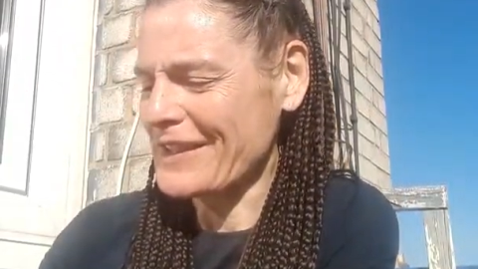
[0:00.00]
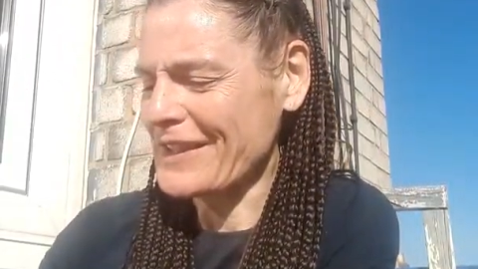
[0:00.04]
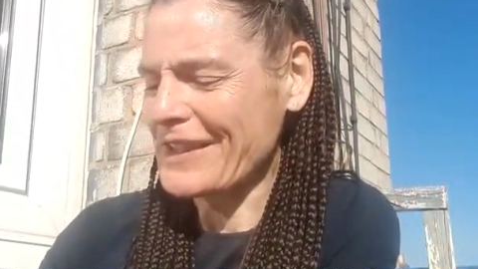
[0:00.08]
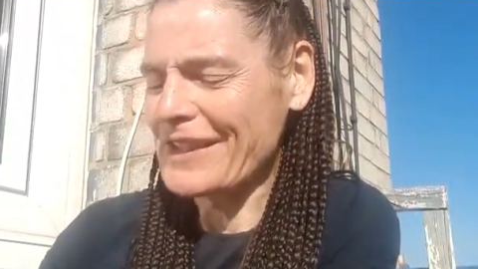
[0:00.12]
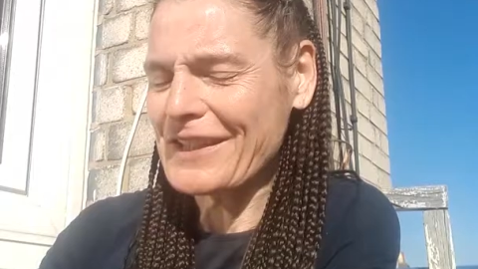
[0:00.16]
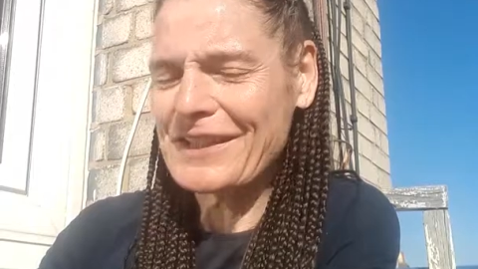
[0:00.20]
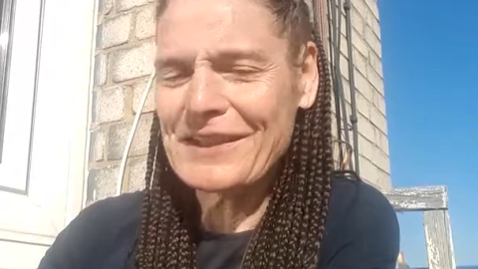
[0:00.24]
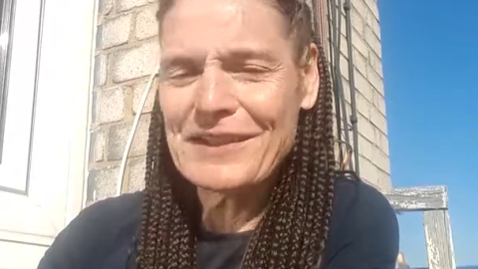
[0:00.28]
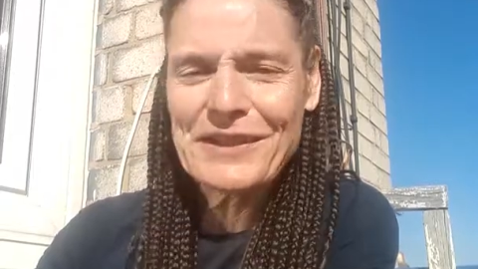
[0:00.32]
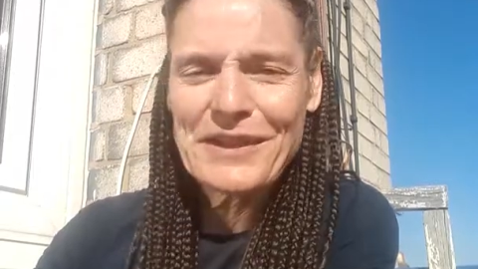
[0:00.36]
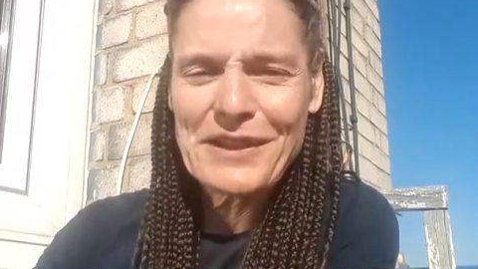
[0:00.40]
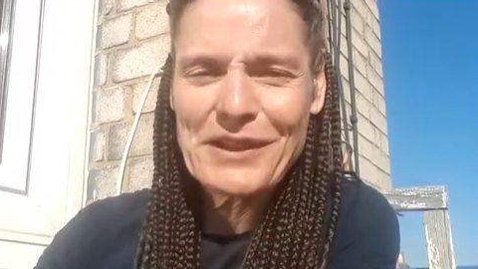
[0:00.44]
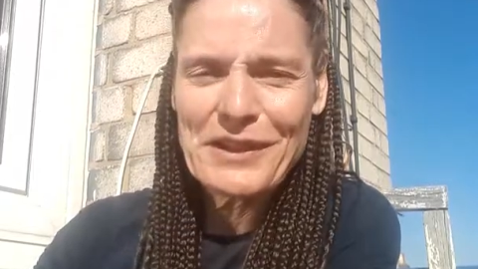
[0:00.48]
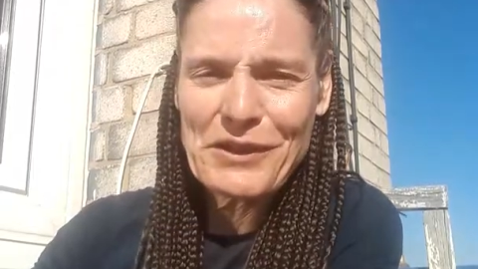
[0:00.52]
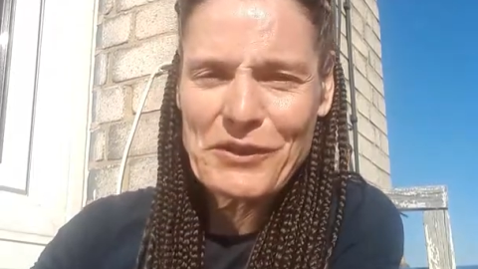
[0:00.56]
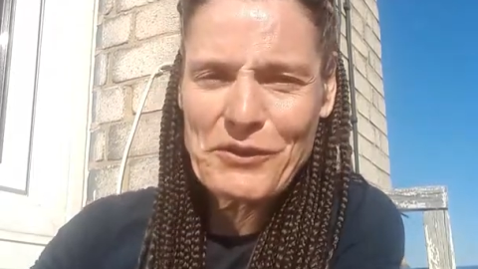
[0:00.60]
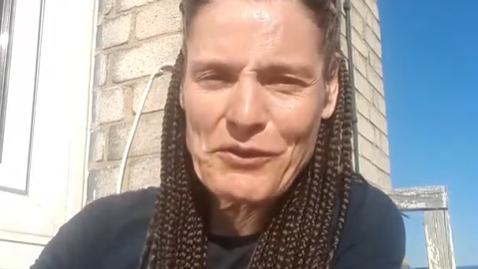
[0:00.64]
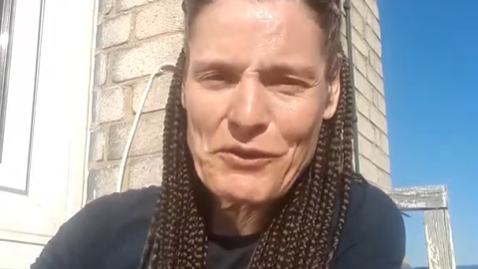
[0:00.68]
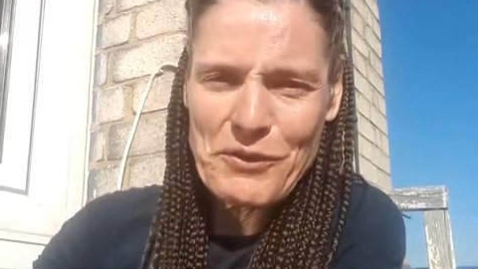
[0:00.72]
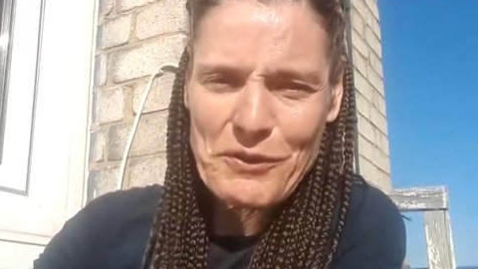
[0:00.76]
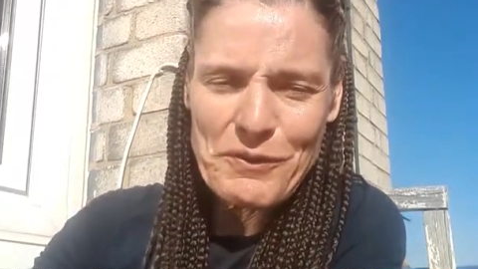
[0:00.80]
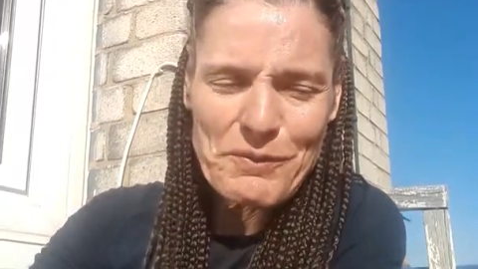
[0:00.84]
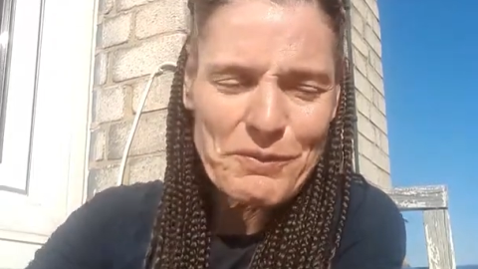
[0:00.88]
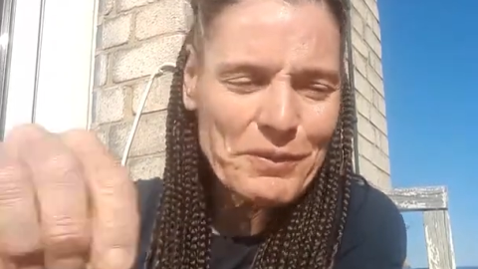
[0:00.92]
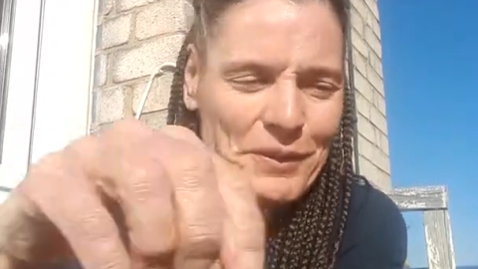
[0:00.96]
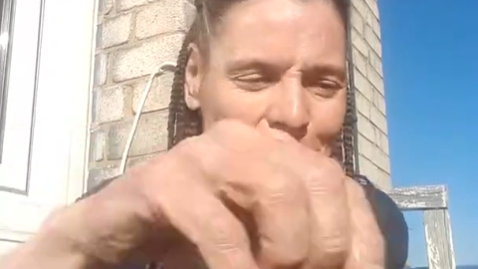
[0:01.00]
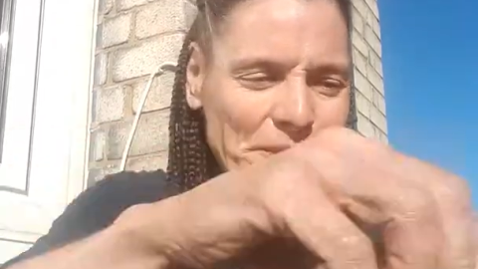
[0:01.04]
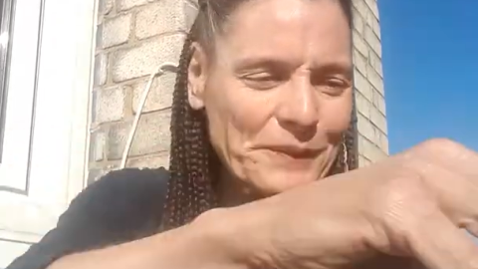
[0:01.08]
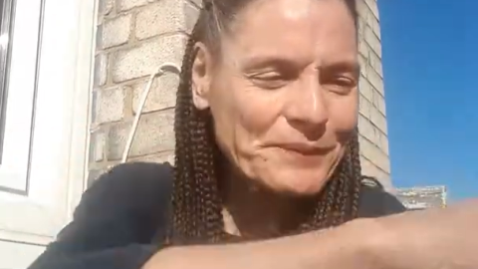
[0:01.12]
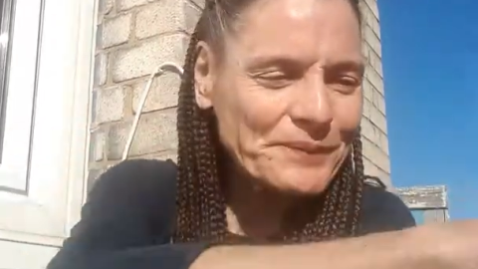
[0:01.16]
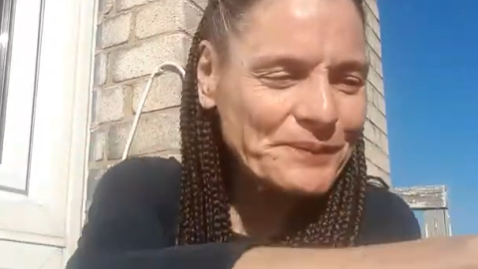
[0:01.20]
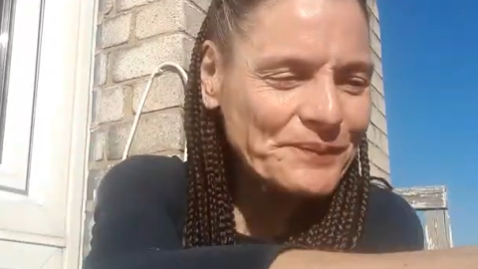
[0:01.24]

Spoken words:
in the loop